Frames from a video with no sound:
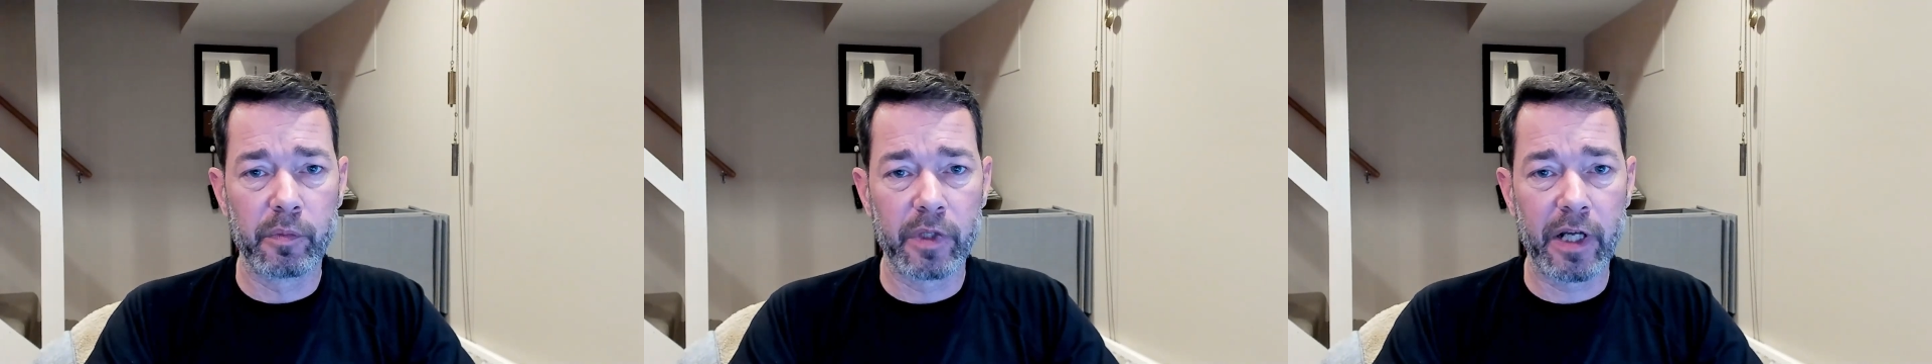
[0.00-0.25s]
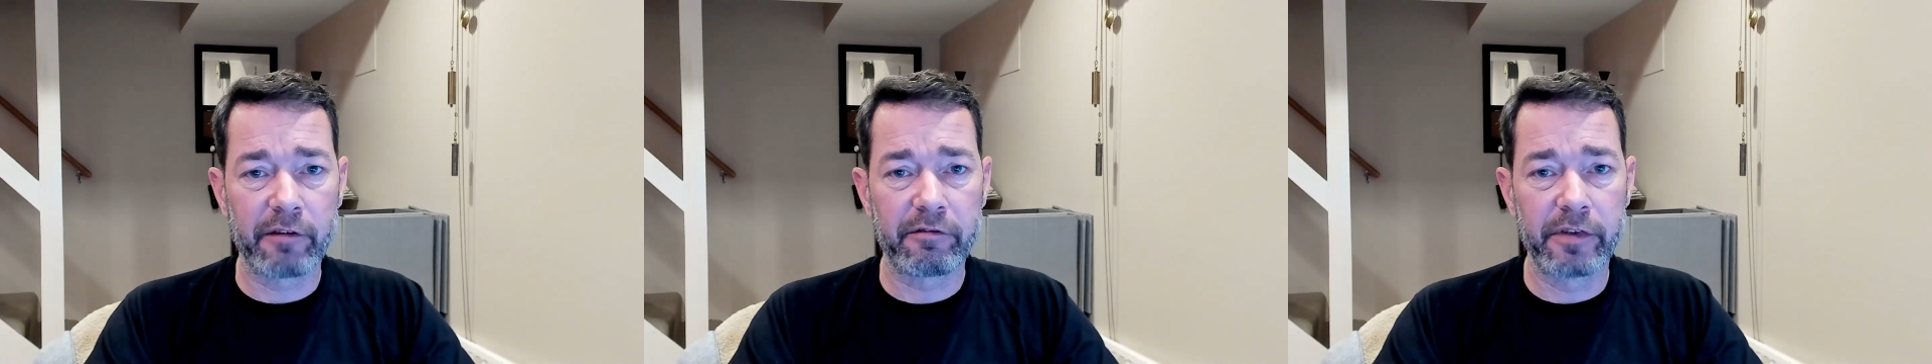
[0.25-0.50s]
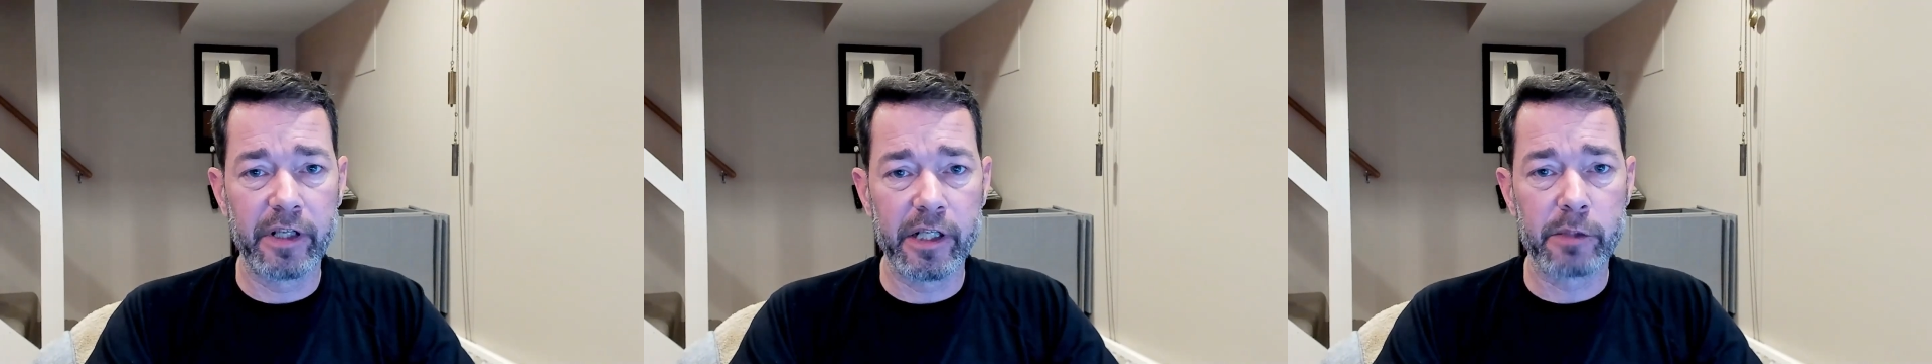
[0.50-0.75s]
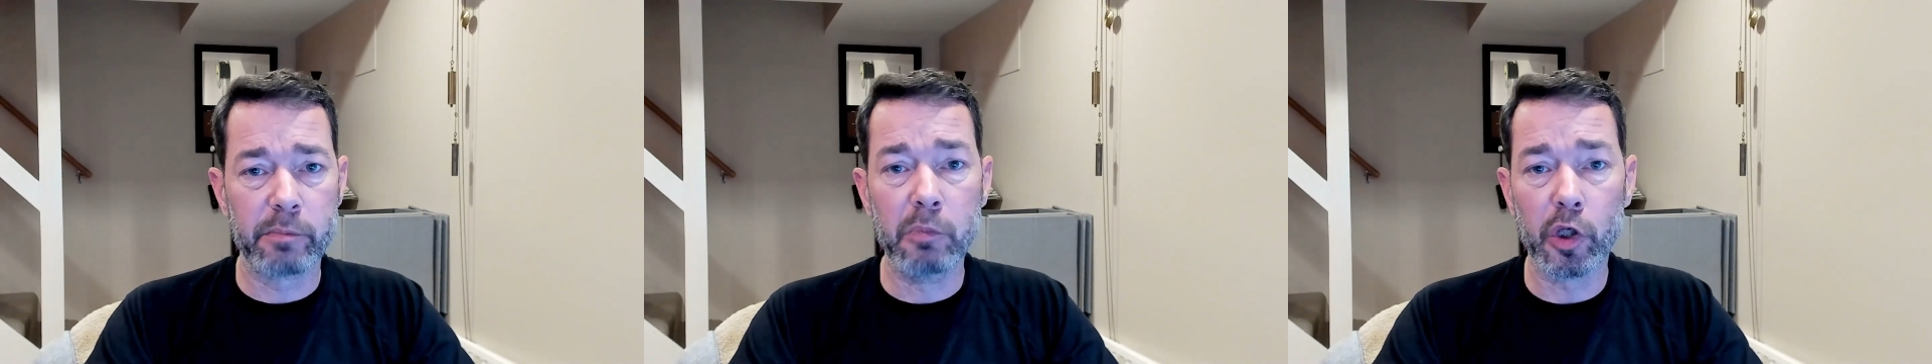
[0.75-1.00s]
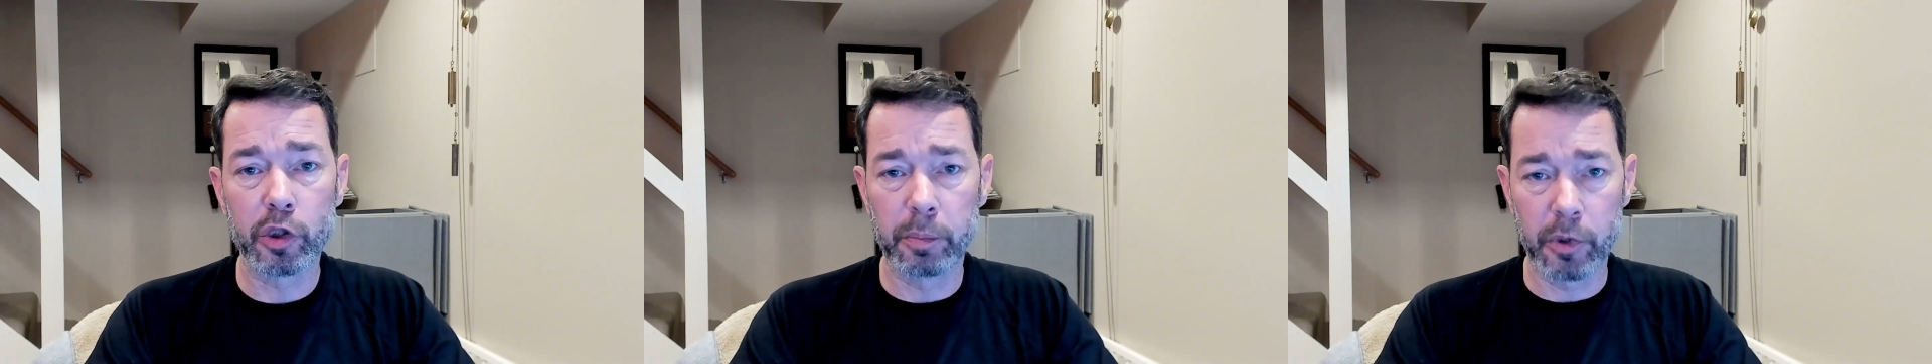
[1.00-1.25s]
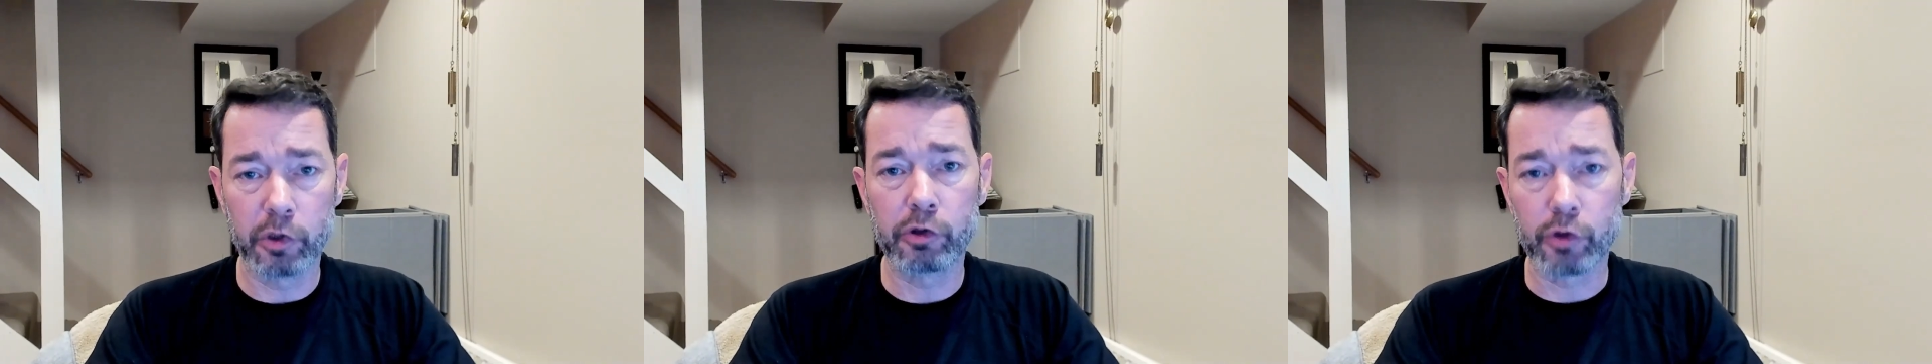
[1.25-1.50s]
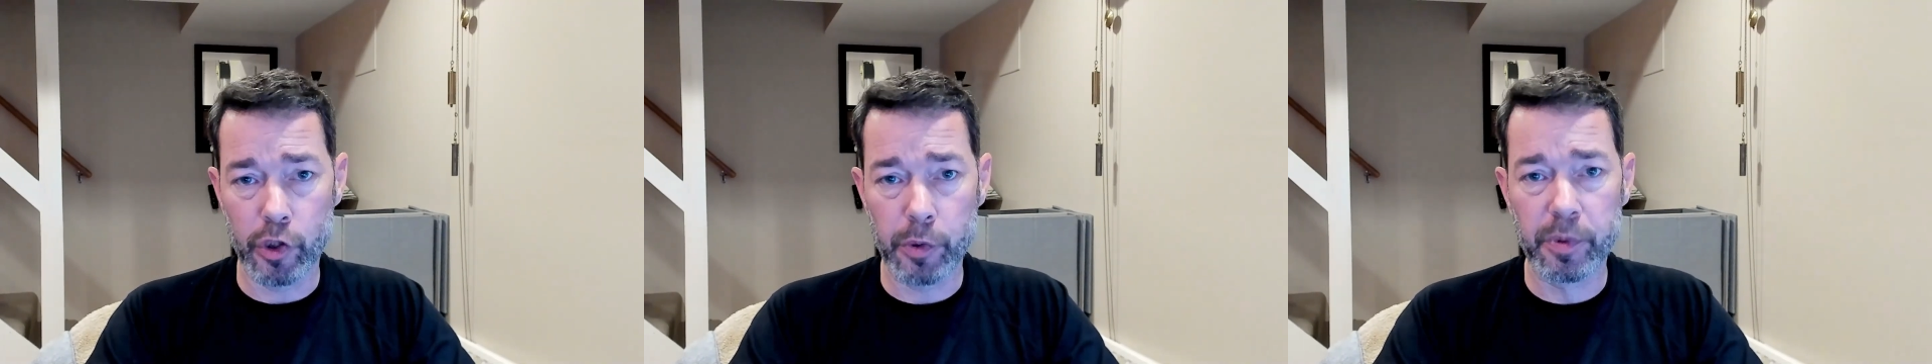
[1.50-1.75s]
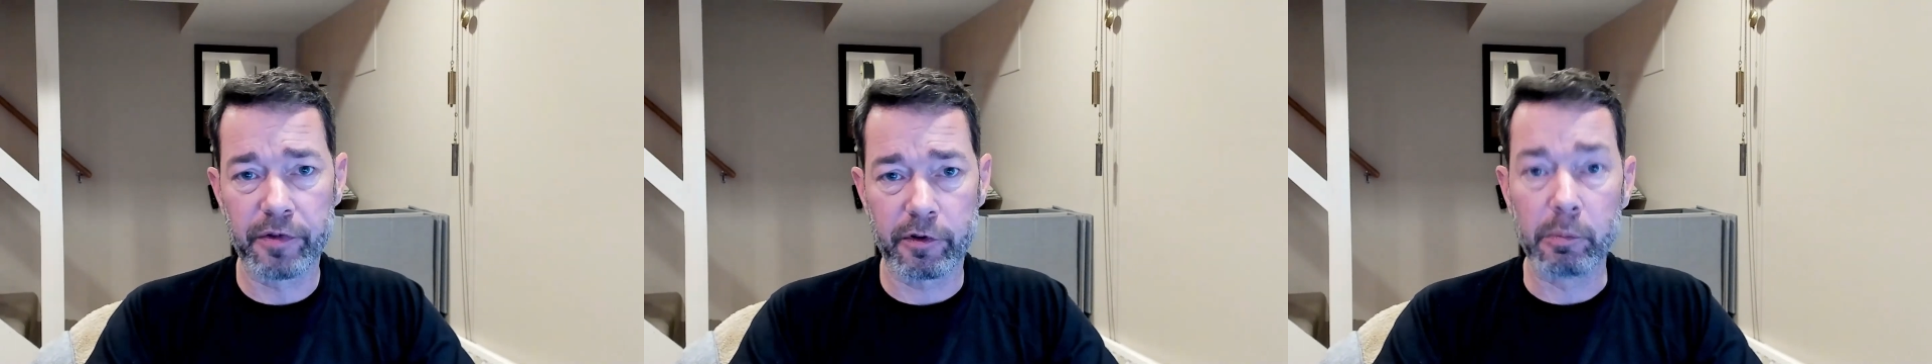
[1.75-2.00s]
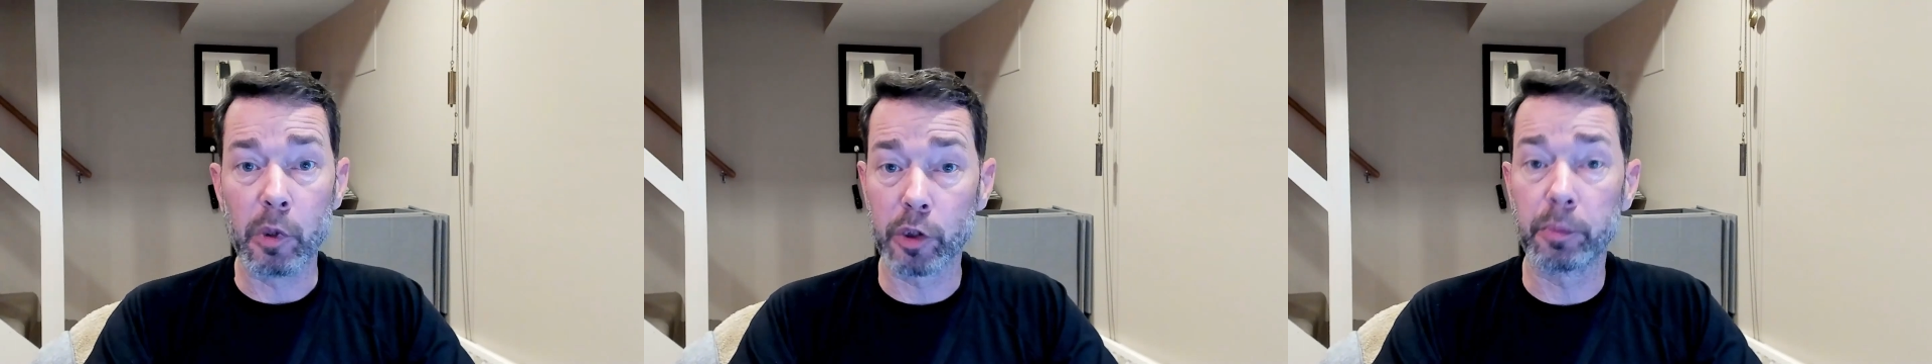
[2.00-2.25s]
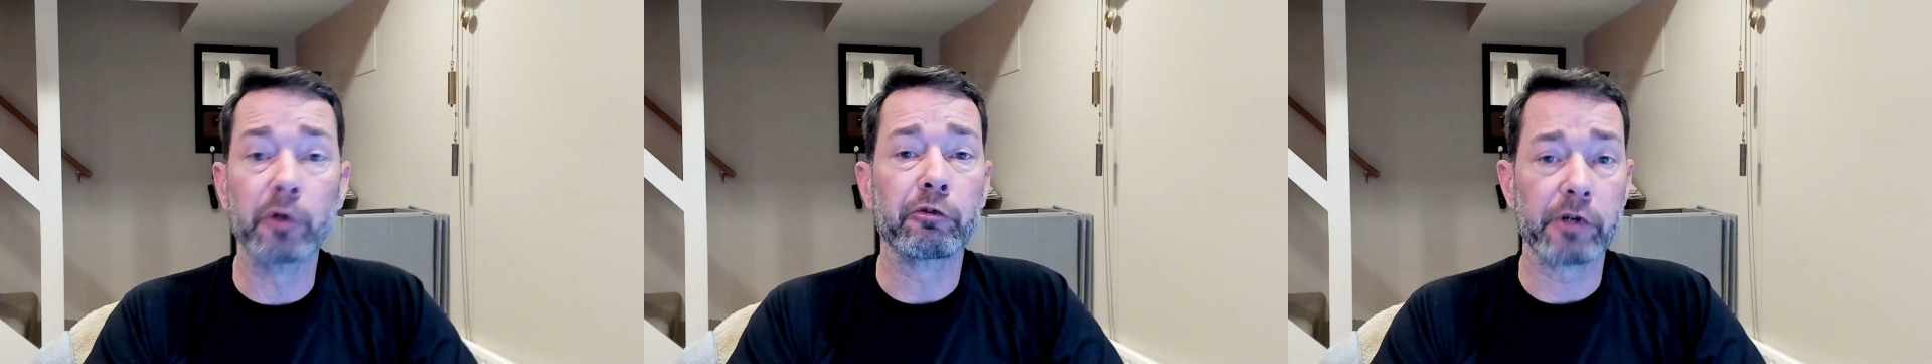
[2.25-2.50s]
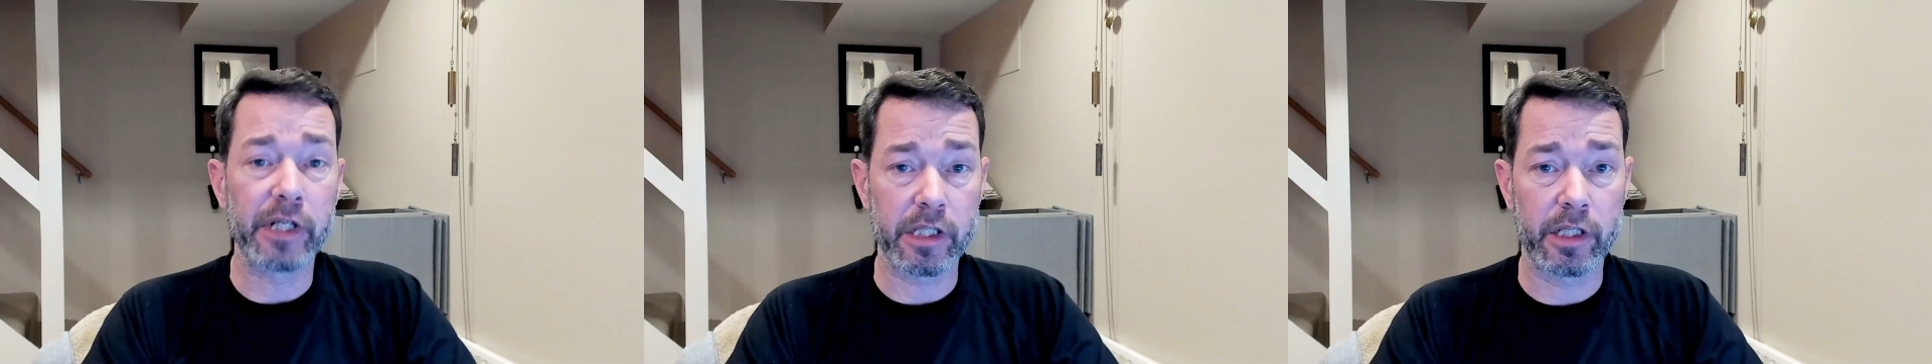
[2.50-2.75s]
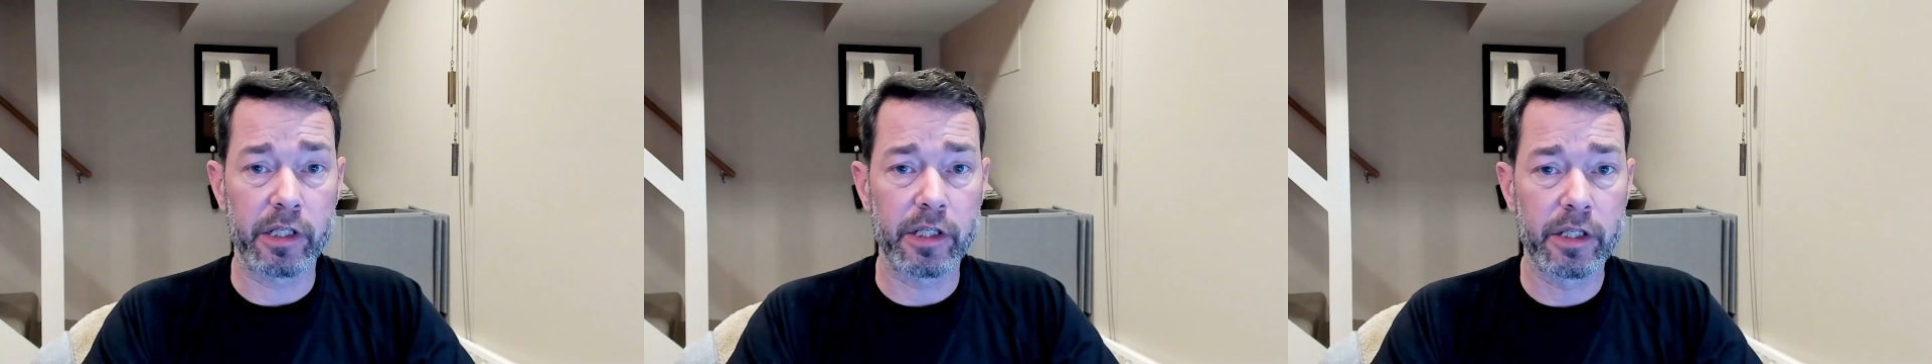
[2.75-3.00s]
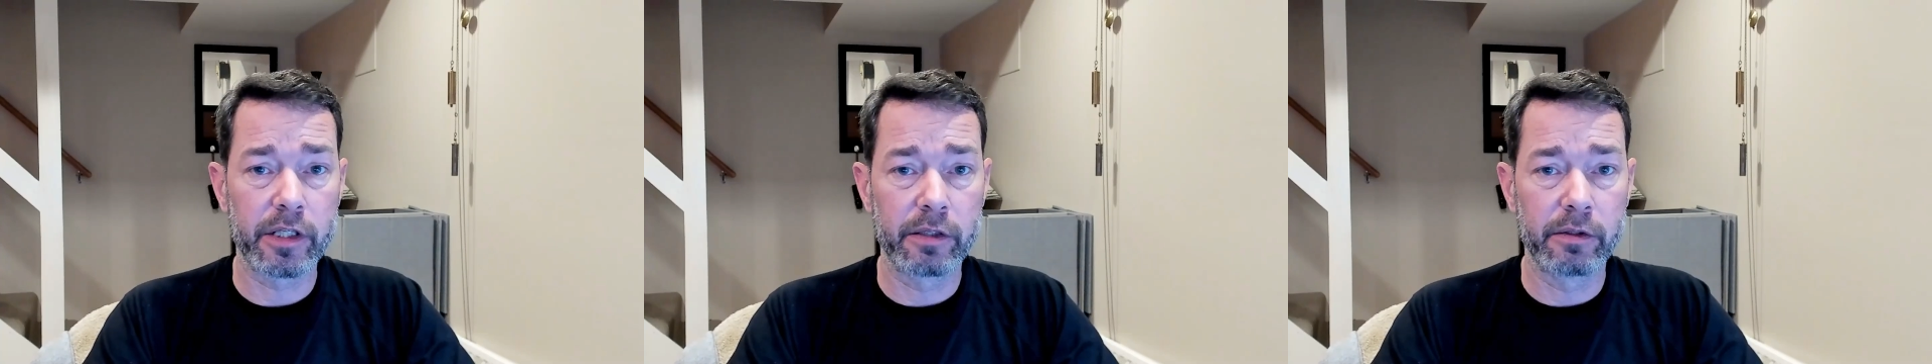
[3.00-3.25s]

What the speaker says: that feeds multiple groups for multiple reasons,